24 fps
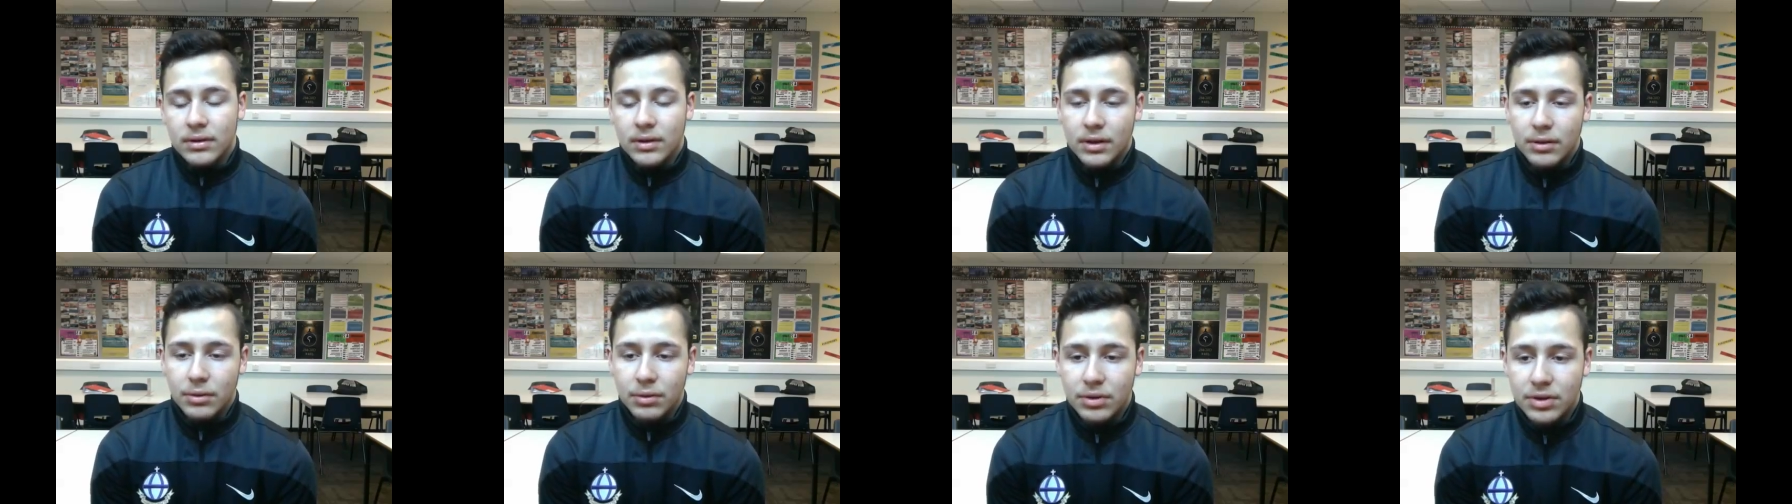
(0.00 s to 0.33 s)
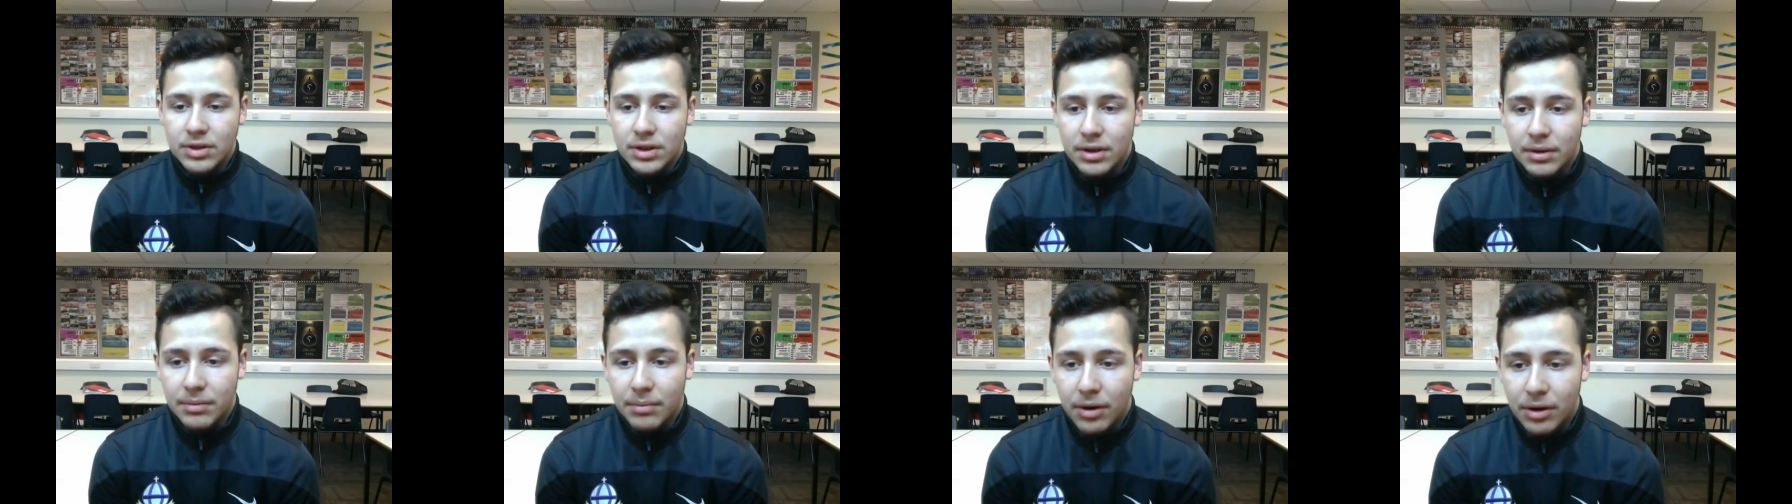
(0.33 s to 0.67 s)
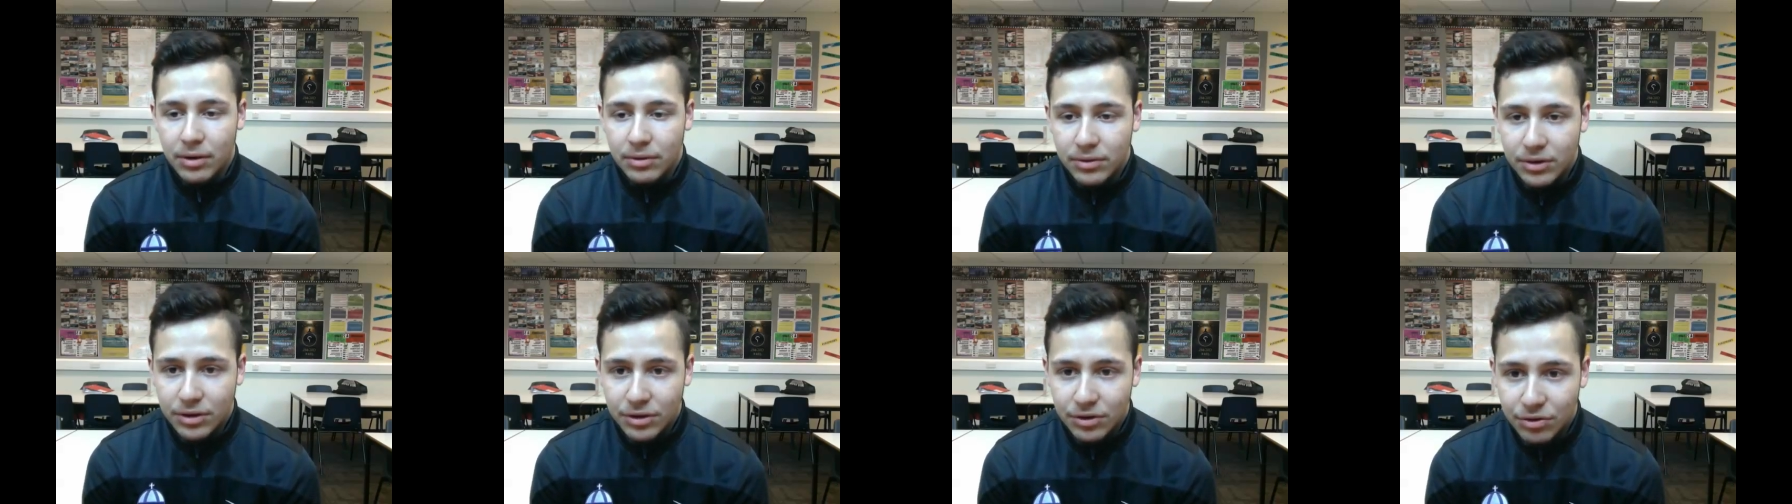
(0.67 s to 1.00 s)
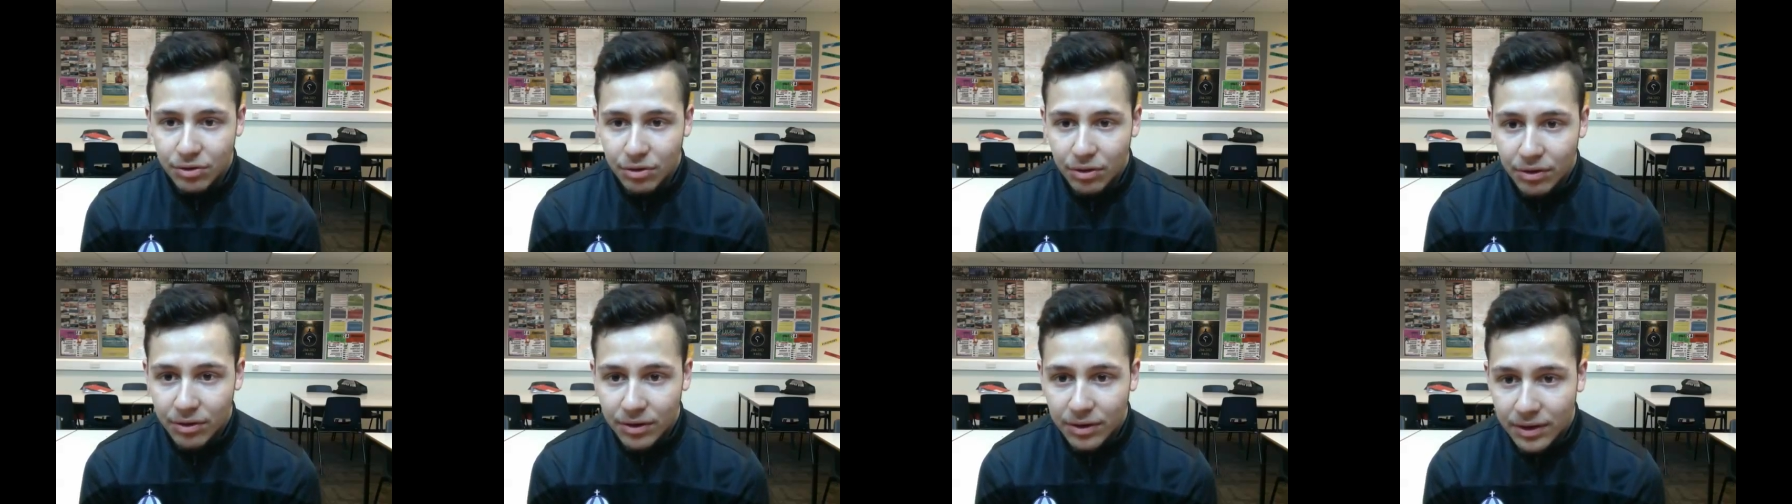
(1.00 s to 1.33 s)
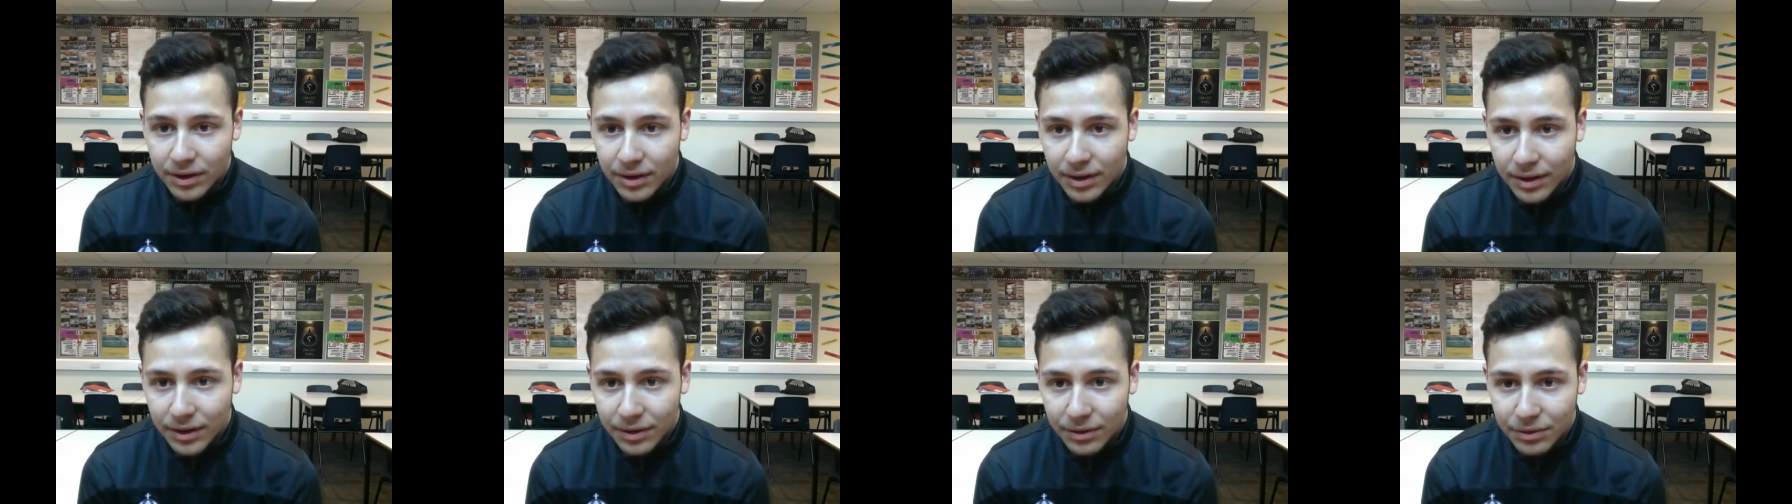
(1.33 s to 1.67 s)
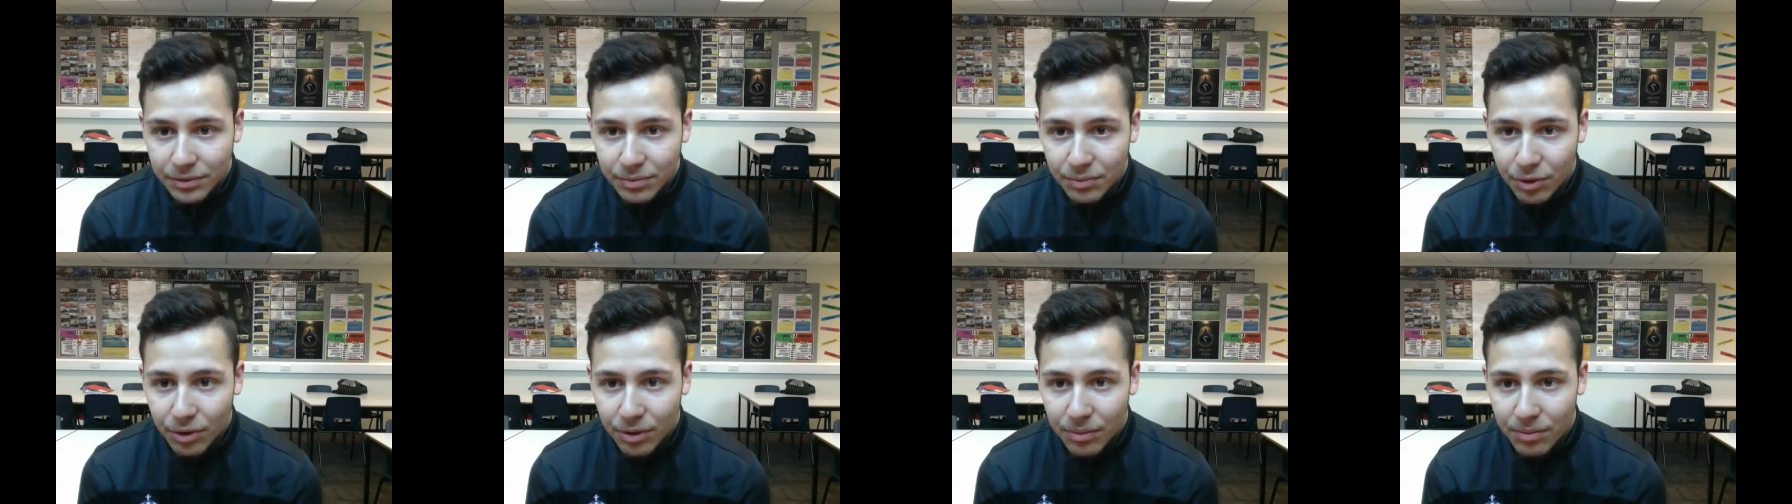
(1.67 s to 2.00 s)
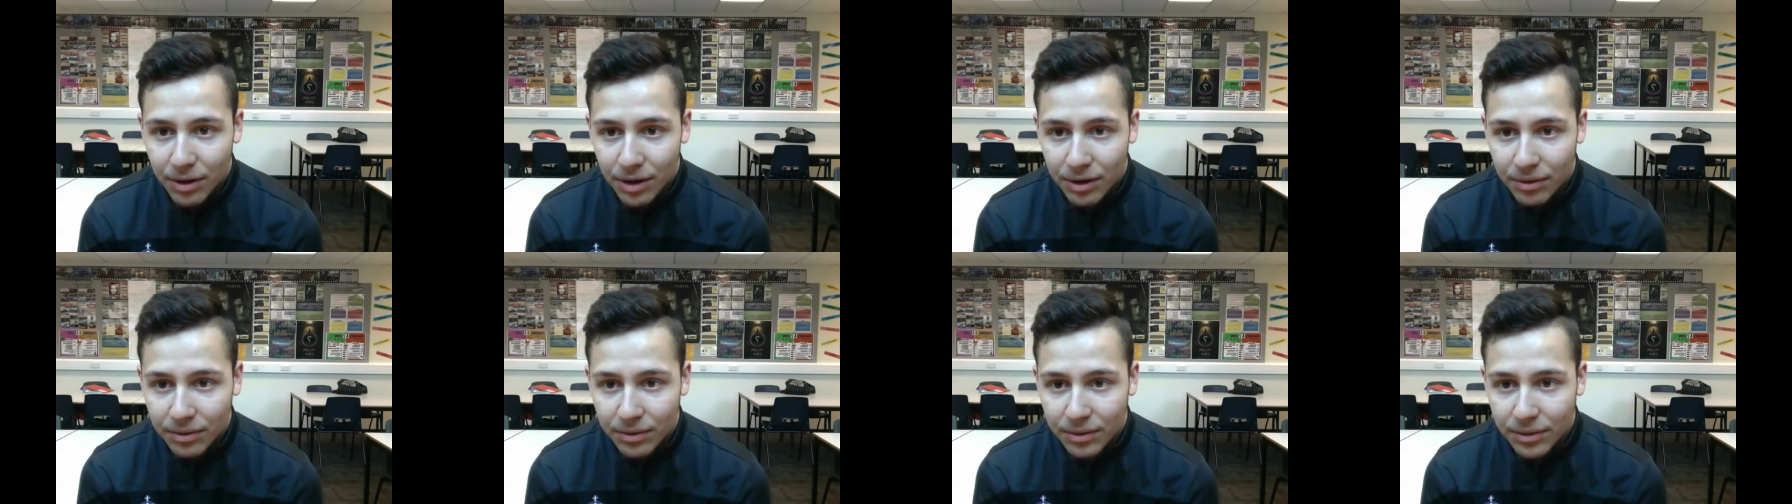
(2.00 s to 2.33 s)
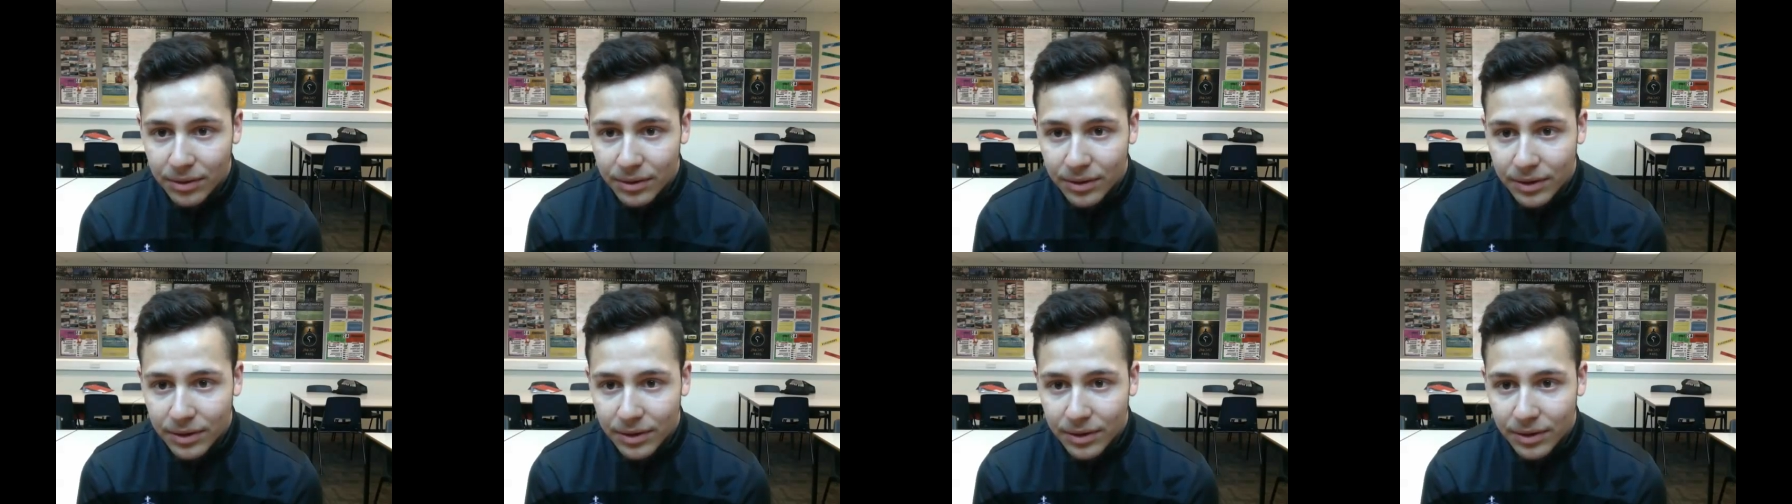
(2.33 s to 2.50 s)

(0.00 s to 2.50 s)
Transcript: it wasn't about the drawing, it was more about